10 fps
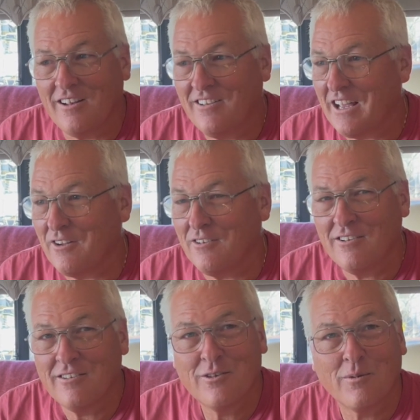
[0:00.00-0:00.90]
down
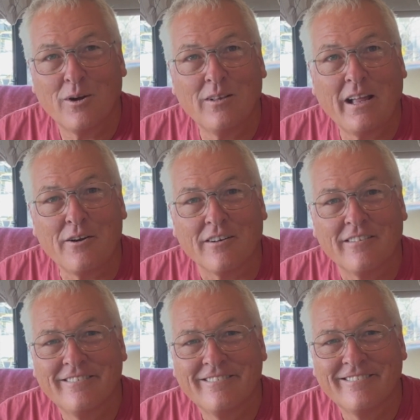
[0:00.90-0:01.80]
the road later.
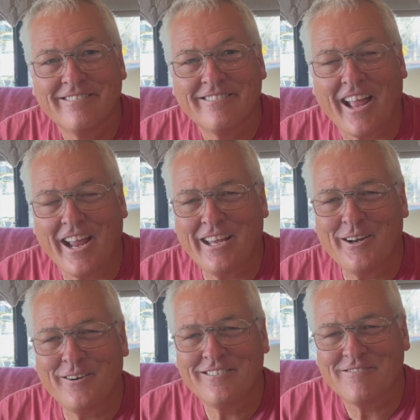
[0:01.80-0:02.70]
Thank
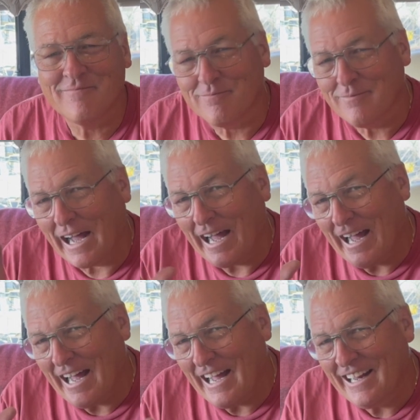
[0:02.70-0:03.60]
you. Bye.